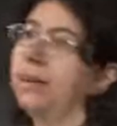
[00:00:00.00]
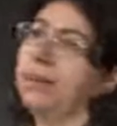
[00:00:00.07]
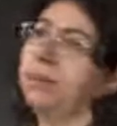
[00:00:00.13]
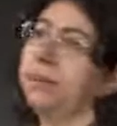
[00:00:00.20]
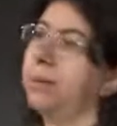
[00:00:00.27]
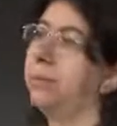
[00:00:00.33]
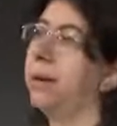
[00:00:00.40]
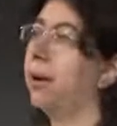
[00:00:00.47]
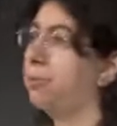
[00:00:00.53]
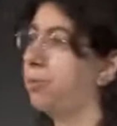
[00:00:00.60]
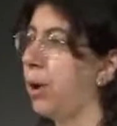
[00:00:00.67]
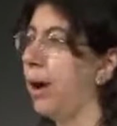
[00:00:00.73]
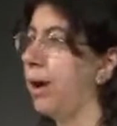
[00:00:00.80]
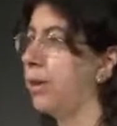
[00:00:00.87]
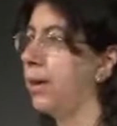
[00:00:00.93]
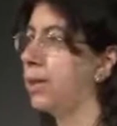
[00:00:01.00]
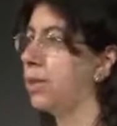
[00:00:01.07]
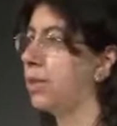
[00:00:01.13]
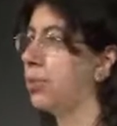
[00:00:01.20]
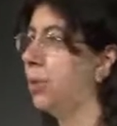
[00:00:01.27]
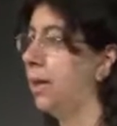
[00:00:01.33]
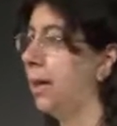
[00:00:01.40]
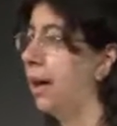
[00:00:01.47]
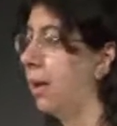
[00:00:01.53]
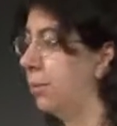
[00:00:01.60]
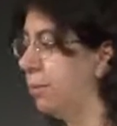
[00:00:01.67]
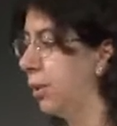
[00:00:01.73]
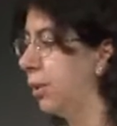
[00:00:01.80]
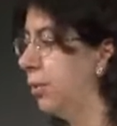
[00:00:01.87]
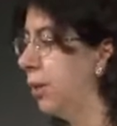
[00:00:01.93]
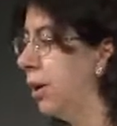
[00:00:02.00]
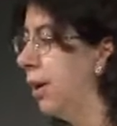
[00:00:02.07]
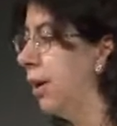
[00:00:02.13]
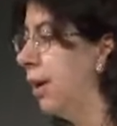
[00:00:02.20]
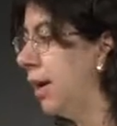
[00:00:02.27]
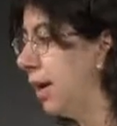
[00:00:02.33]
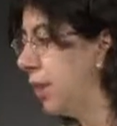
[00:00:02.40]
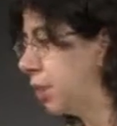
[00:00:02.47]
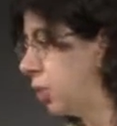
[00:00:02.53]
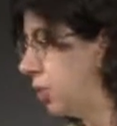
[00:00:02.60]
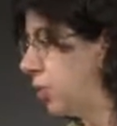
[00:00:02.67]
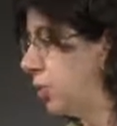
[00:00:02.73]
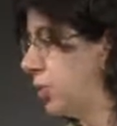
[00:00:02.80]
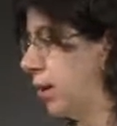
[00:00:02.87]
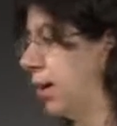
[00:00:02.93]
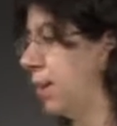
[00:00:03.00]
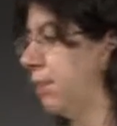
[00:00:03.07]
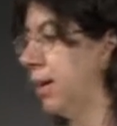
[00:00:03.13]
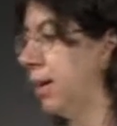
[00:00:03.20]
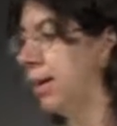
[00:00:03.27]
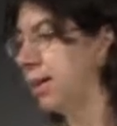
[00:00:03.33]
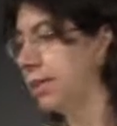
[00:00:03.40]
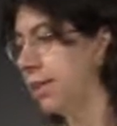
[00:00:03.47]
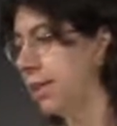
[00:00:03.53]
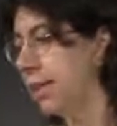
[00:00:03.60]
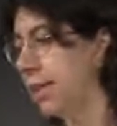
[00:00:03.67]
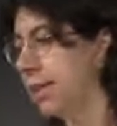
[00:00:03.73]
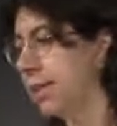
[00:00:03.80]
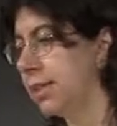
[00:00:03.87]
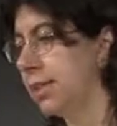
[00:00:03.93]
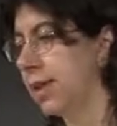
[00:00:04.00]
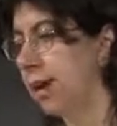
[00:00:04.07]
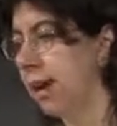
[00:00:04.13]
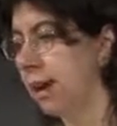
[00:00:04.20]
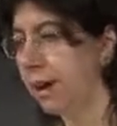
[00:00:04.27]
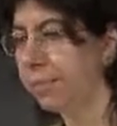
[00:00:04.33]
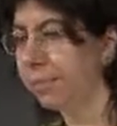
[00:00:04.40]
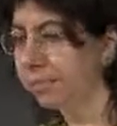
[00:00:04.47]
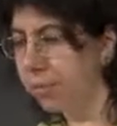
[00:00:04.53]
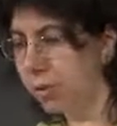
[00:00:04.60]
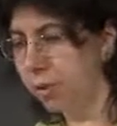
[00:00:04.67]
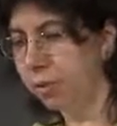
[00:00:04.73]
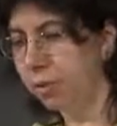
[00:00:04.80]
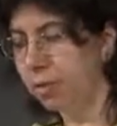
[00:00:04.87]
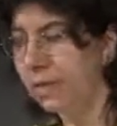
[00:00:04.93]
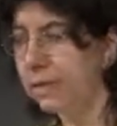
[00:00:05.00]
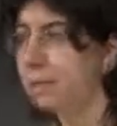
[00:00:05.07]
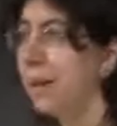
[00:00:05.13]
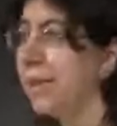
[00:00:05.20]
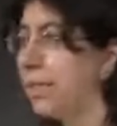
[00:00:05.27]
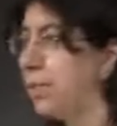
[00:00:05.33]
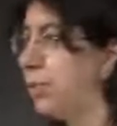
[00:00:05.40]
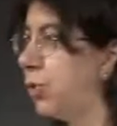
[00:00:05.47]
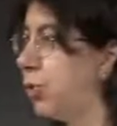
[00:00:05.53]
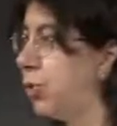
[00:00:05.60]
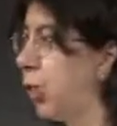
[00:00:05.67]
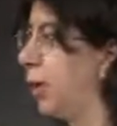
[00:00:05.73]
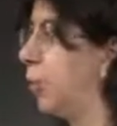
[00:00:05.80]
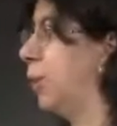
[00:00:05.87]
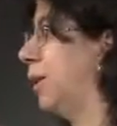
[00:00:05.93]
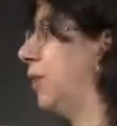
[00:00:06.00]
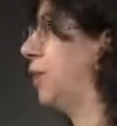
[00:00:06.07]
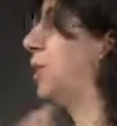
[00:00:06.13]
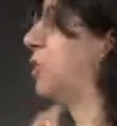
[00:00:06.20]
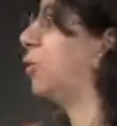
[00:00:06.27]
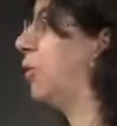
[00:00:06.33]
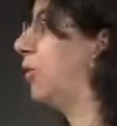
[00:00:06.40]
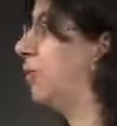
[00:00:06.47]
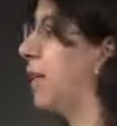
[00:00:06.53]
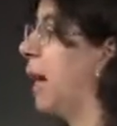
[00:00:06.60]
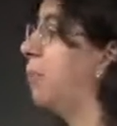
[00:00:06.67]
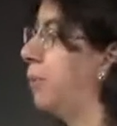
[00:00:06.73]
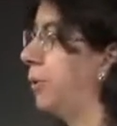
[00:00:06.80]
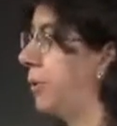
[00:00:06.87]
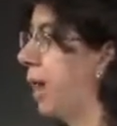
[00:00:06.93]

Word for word: then the prior doesn't really help you. It's also tricky because it is um, sort of expensive to work with this sort of sampled